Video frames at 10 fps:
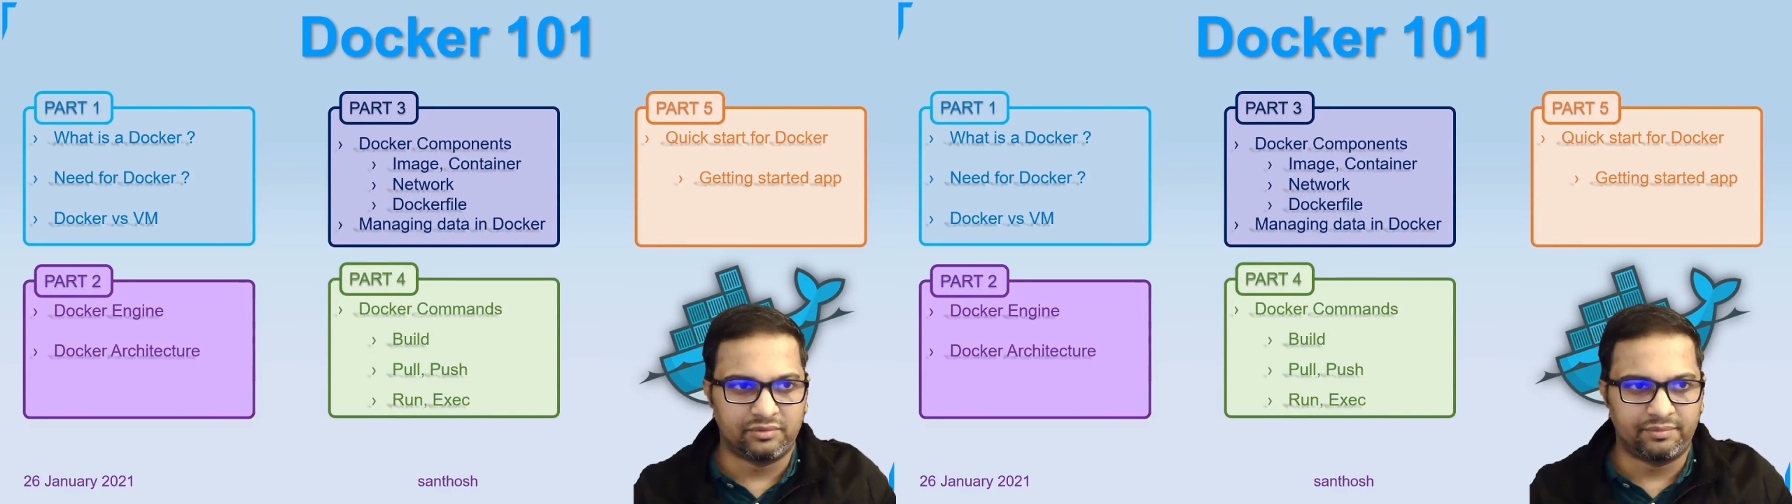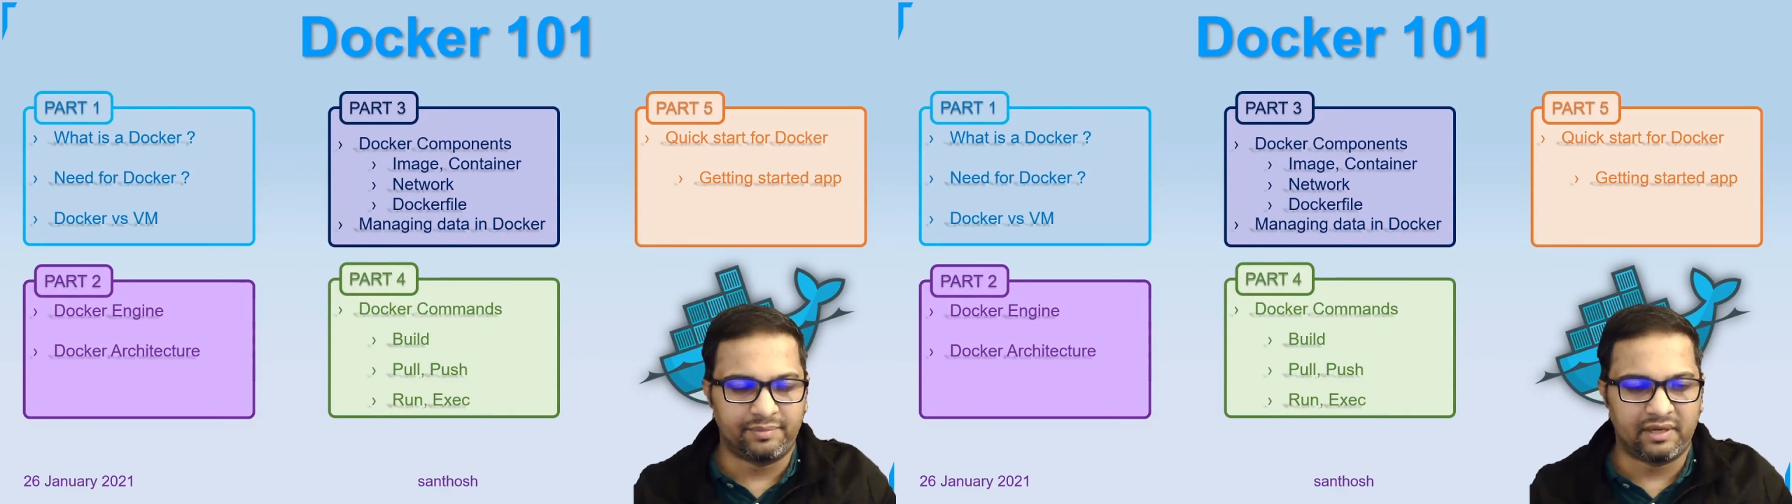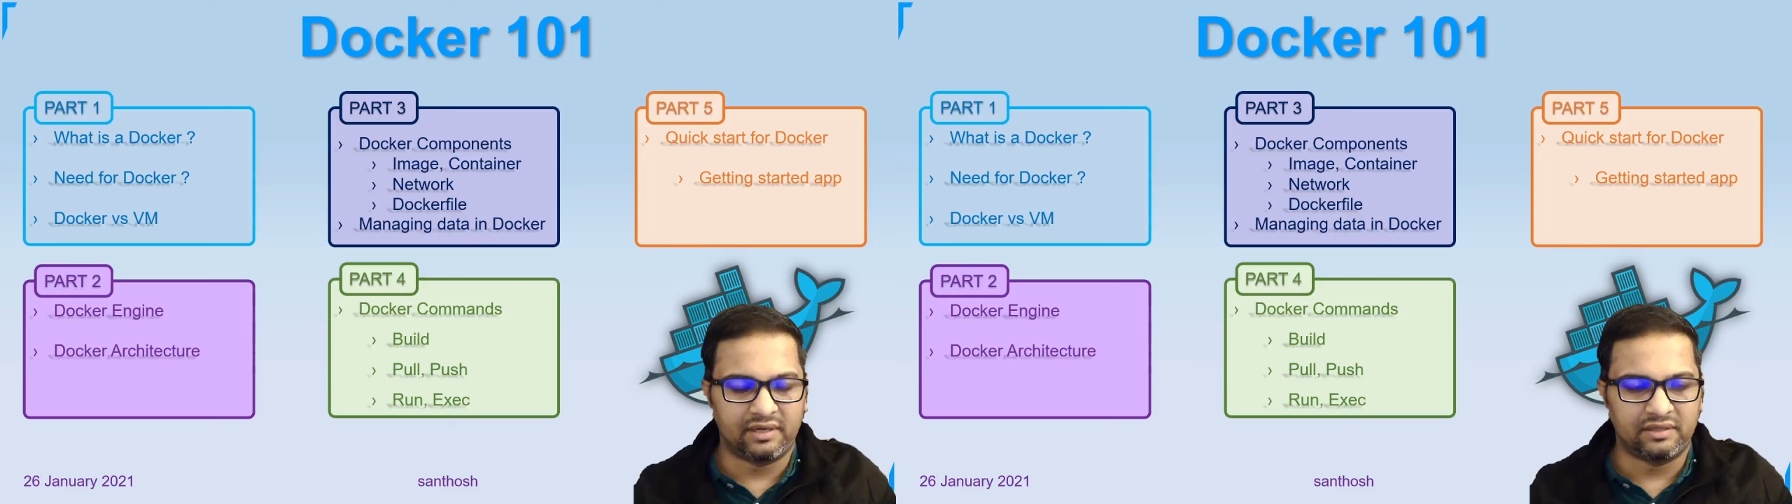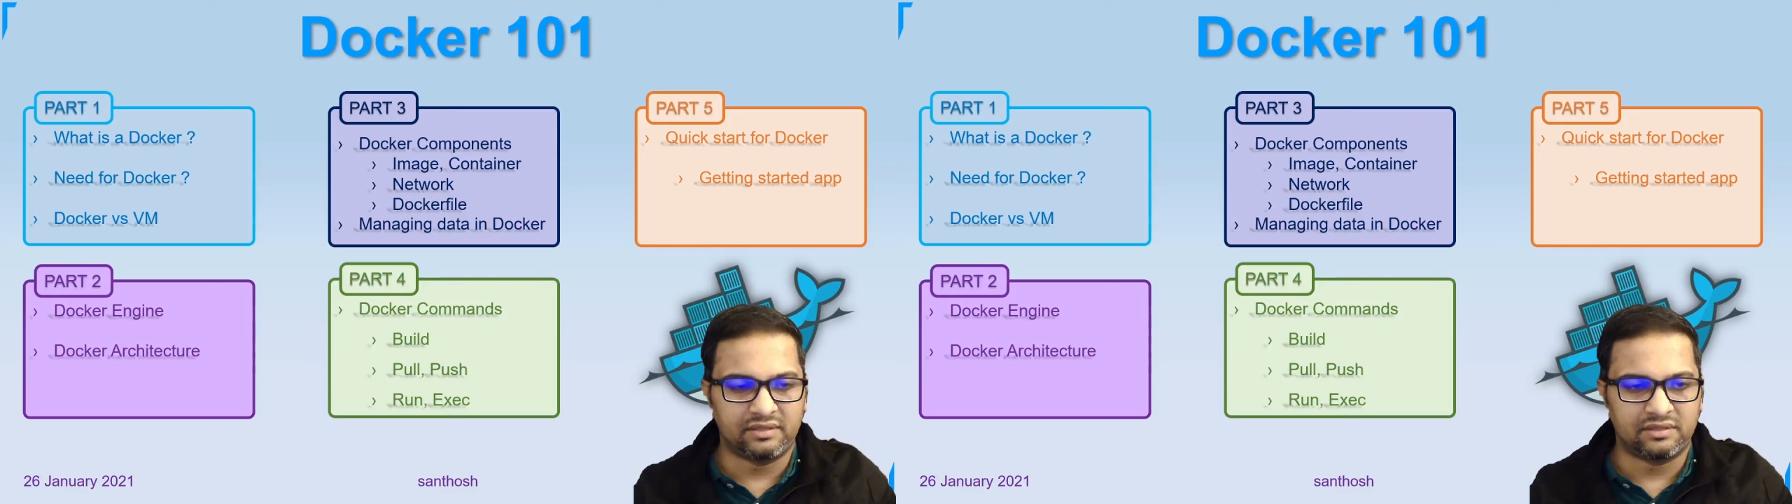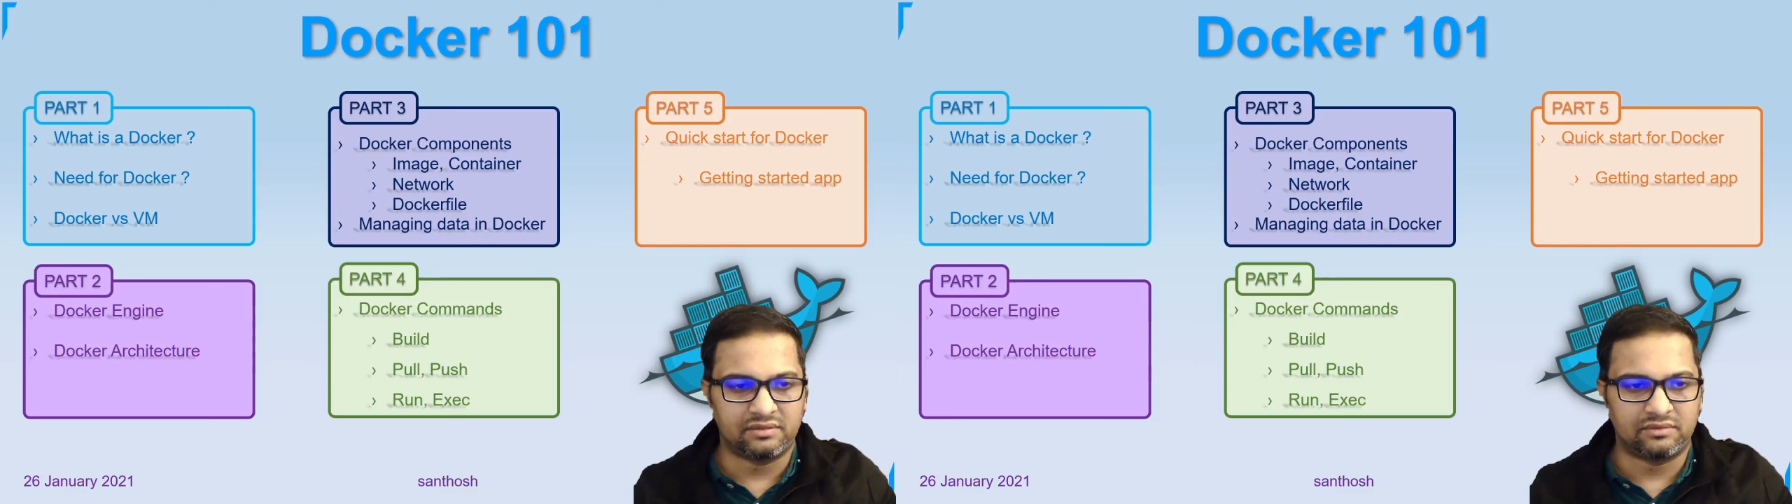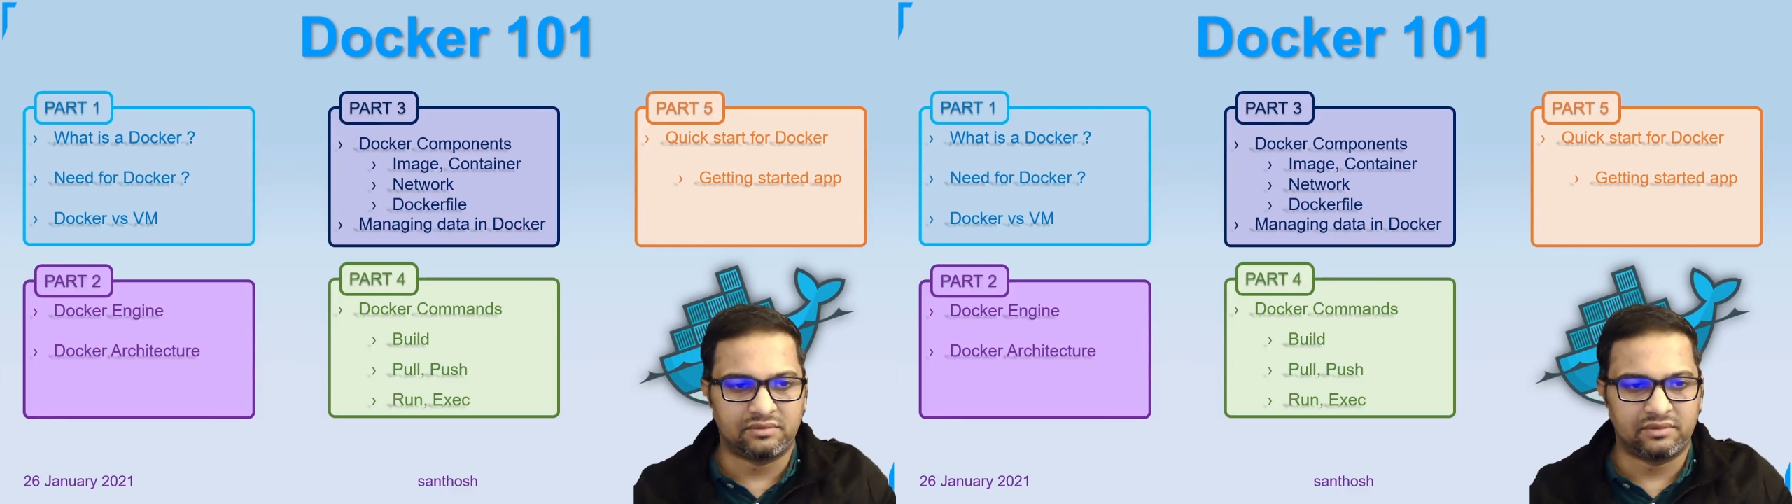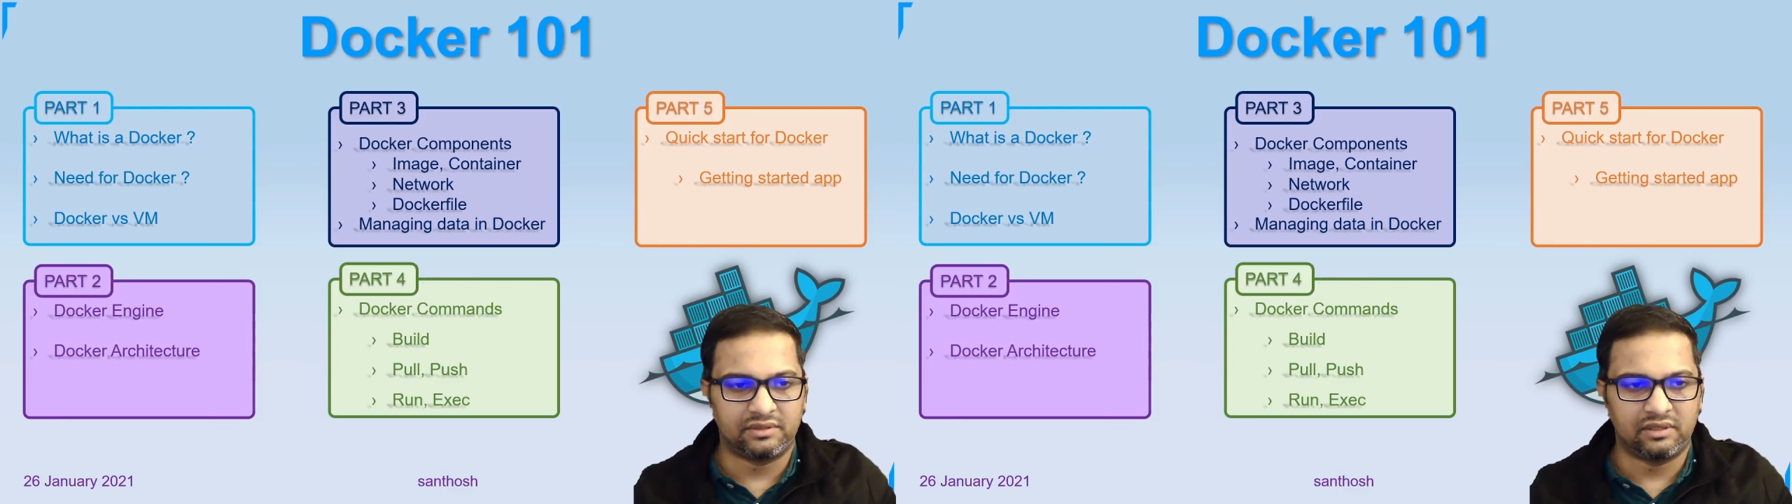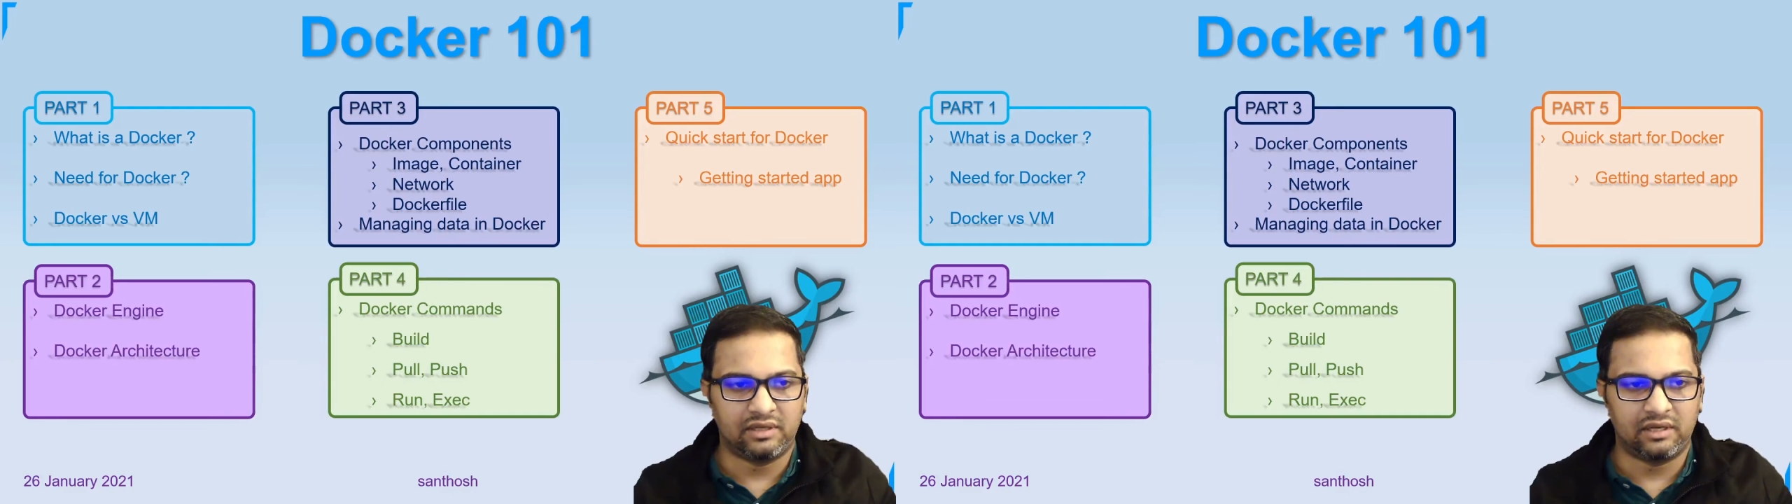to preparing this
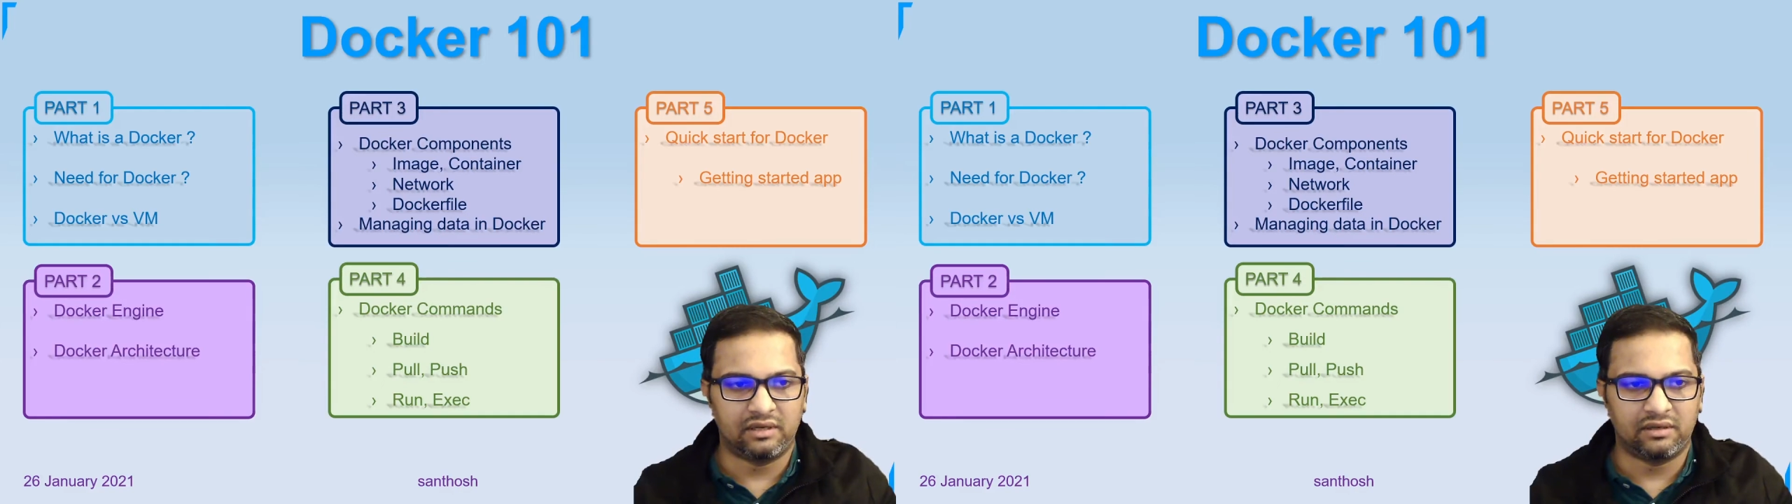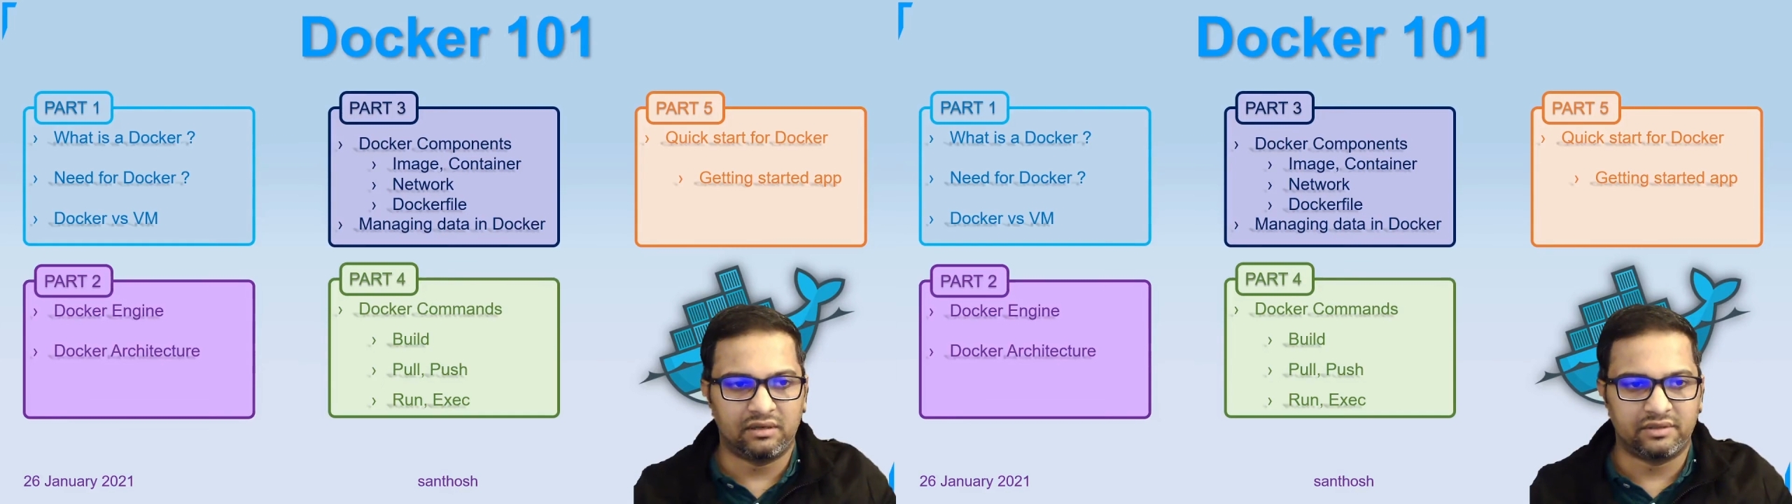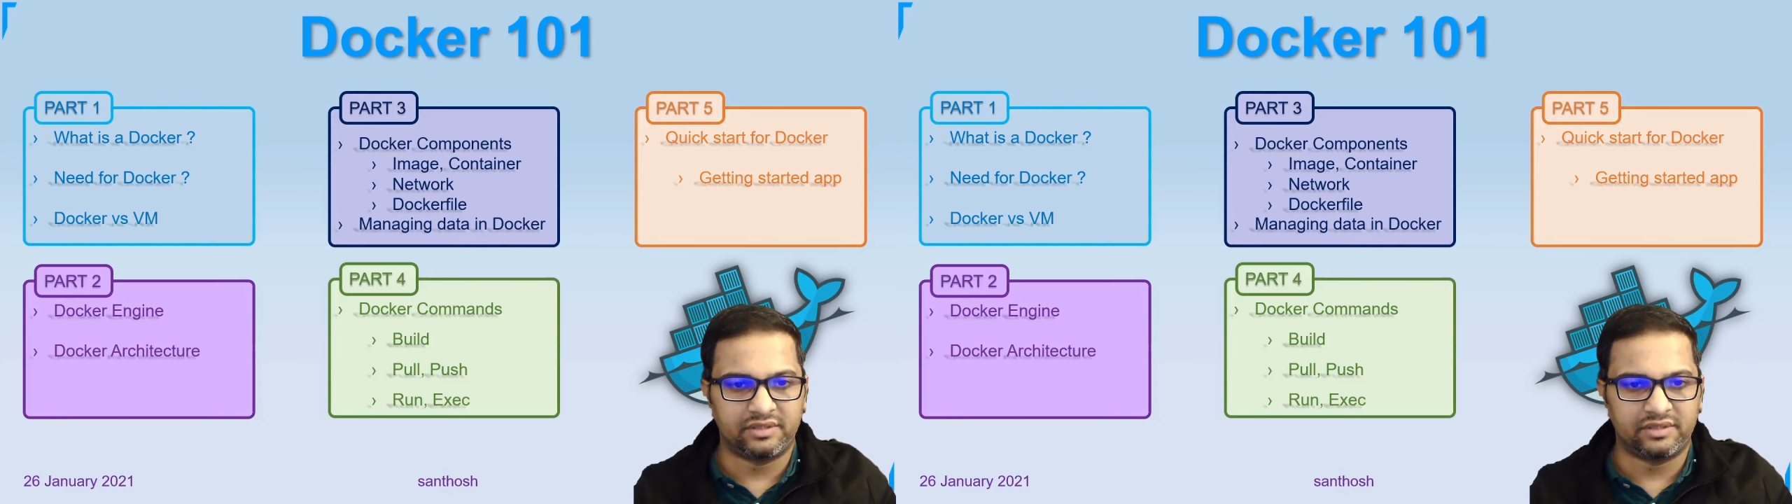tutorial and